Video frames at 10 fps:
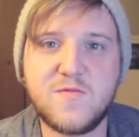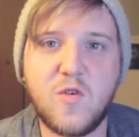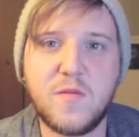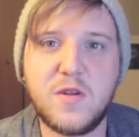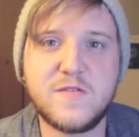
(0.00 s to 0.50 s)

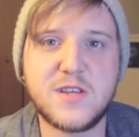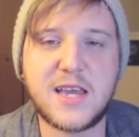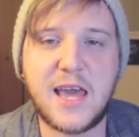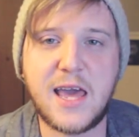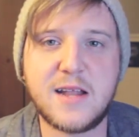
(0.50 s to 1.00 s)
informative as
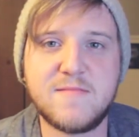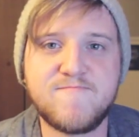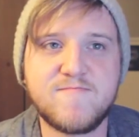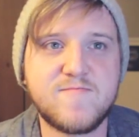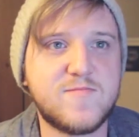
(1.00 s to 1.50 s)
I
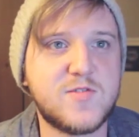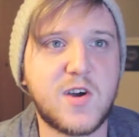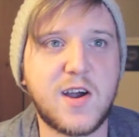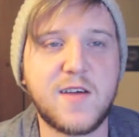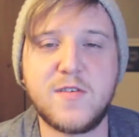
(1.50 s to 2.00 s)
can.
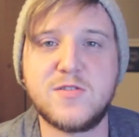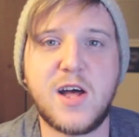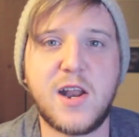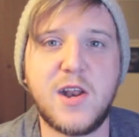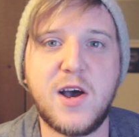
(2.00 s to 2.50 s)
Sorry if there's
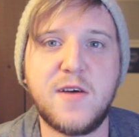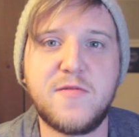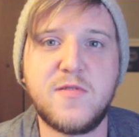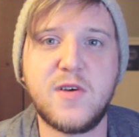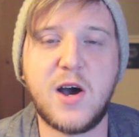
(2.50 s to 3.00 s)
not
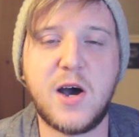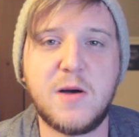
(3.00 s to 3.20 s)
enough.